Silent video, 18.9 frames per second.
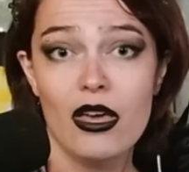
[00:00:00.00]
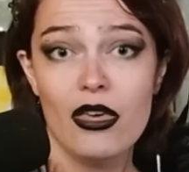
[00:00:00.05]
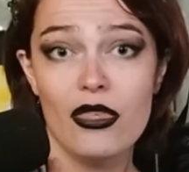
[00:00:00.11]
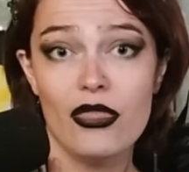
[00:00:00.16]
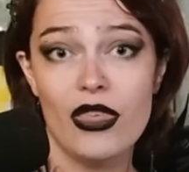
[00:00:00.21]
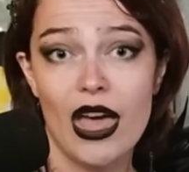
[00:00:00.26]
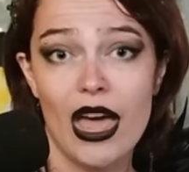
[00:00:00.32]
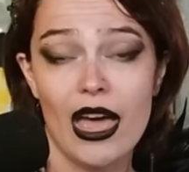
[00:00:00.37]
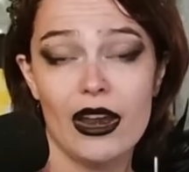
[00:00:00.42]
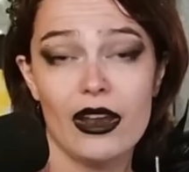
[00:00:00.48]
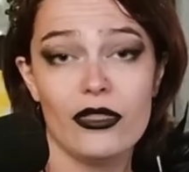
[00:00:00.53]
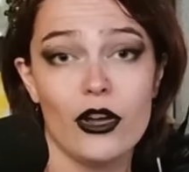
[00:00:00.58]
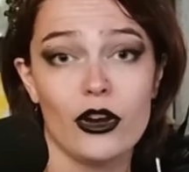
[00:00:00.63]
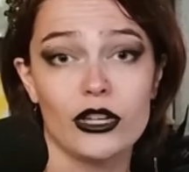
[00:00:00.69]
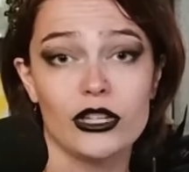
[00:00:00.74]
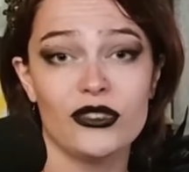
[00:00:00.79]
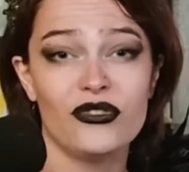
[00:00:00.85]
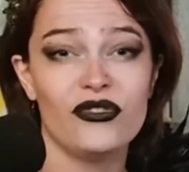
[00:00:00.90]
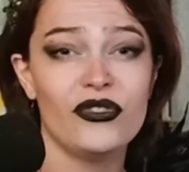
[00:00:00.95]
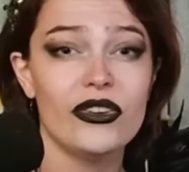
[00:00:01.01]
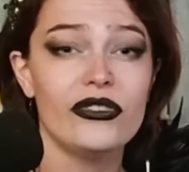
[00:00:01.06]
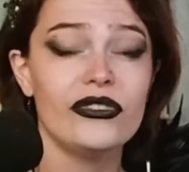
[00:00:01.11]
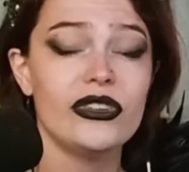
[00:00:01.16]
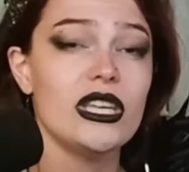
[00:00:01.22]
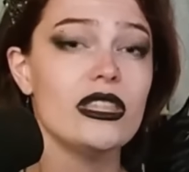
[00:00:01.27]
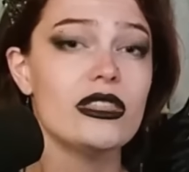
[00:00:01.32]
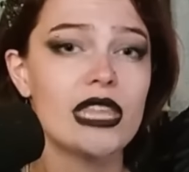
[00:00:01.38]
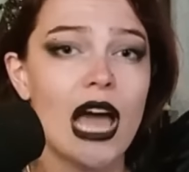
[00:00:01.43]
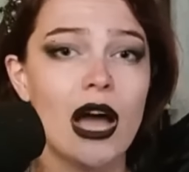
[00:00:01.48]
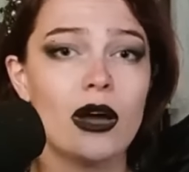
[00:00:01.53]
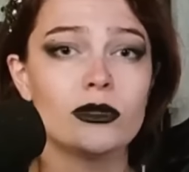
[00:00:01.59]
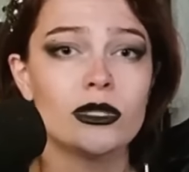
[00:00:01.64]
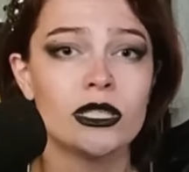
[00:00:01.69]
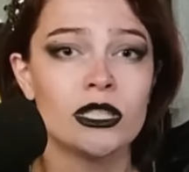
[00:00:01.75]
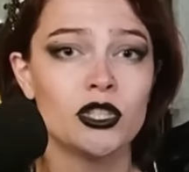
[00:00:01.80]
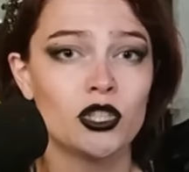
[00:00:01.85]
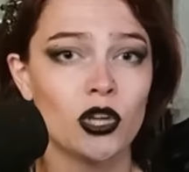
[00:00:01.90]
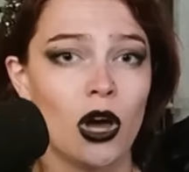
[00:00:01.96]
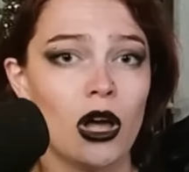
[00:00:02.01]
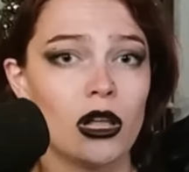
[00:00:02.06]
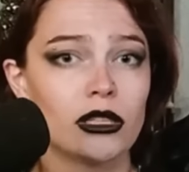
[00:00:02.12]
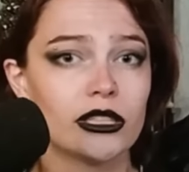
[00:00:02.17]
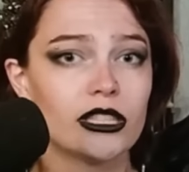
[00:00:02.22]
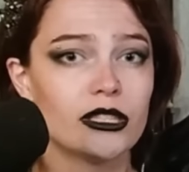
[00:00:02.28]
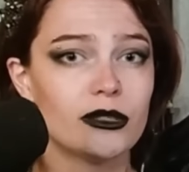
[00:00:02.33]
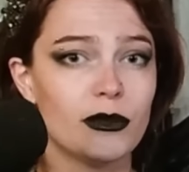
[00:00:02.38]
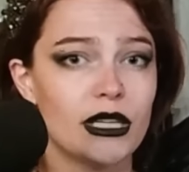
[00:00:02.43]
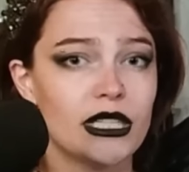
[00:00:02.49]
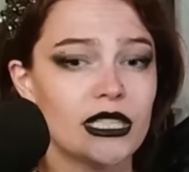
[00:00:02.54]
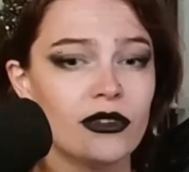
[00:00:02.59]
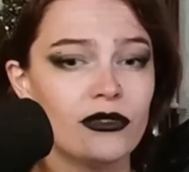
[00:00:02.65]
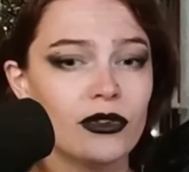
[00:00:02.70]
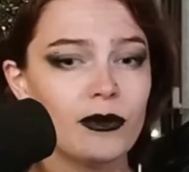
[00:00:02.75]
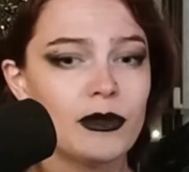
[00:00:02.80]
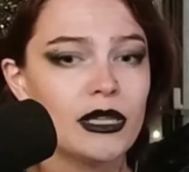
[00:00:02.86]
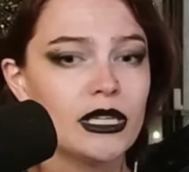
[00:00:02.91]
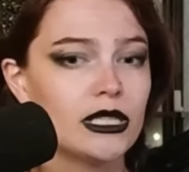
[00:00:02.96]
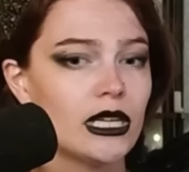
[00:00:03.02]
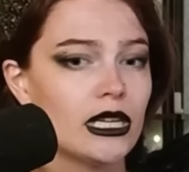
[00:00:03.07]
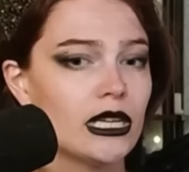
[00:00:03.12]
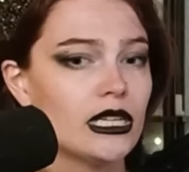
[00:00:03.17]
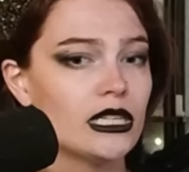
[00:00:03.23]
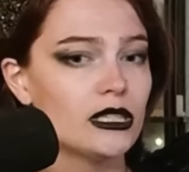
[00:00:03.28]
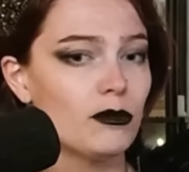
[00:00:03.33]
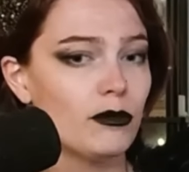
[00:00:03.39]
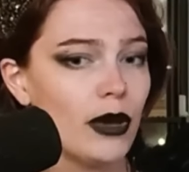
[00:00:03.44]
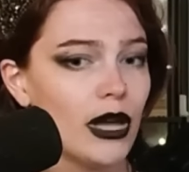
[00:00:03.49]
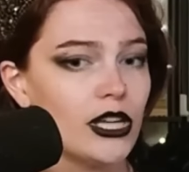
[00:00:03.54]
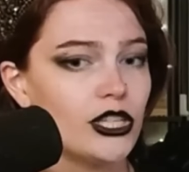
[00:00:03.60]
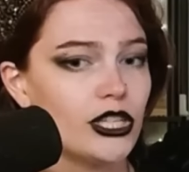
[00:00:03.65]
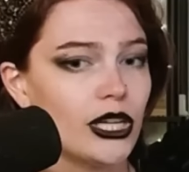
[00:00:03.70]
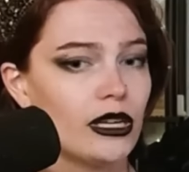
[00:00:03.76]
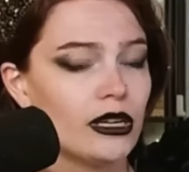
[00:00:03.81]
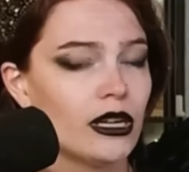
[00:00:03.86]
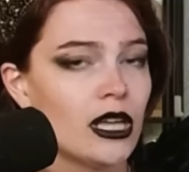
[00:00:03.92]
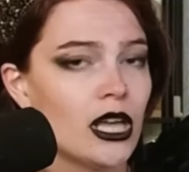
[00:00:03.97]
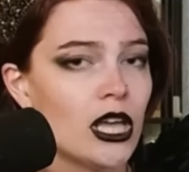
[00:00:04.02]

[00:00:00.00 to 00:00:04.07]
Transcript: that there is $50,000 missing from the city's budget.